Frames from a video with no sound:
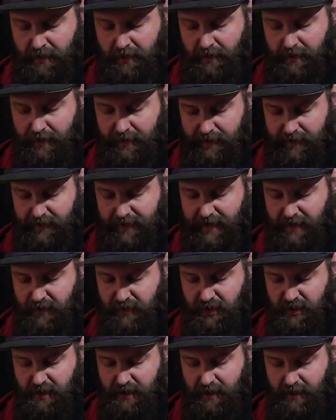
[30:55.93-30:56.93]
And
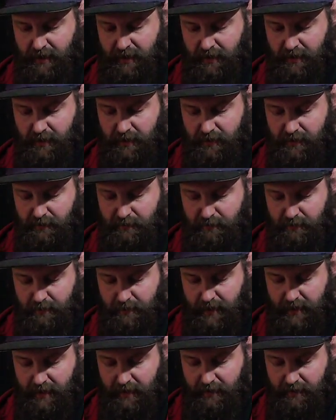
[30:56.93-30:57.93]
that thing, the
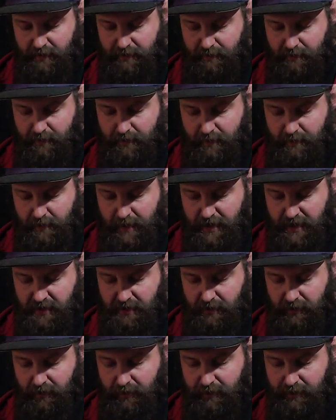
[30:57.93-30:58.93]

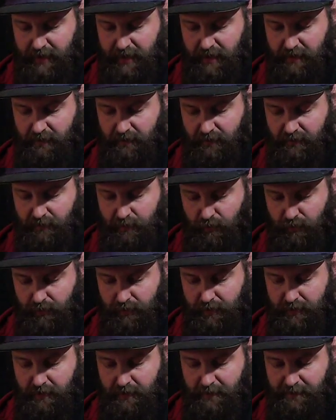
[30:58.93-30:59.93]
metalloid
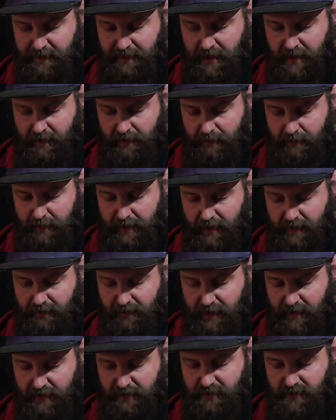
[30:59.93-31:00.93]
would be
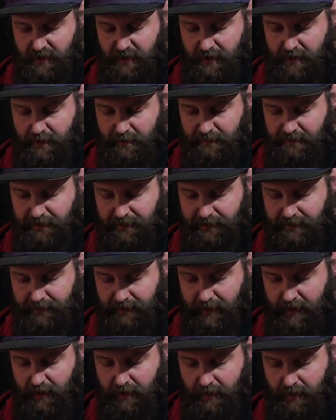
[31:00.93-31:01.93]
Avenger,
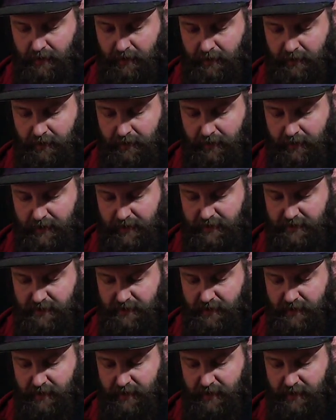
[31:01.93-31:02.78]
is the